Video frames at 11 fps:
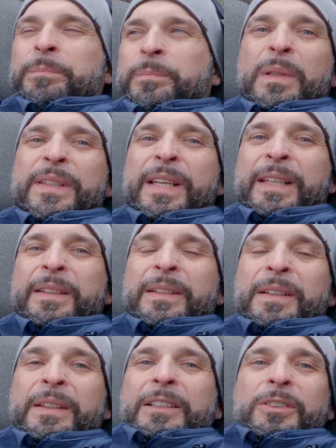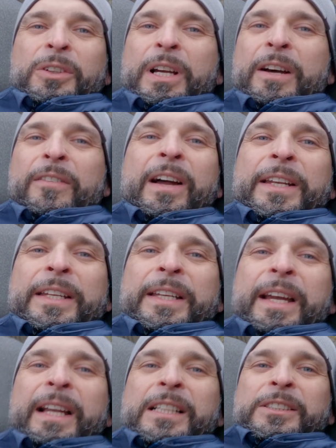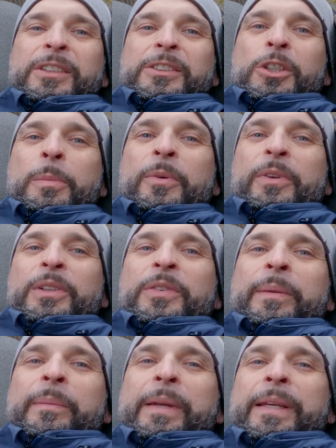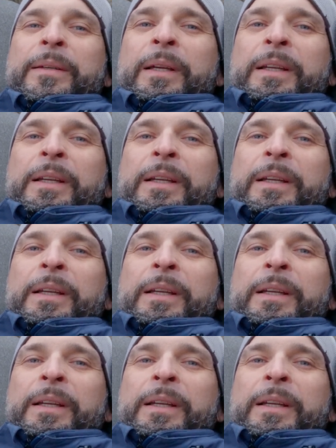But then I don't have any extra top quilt with me.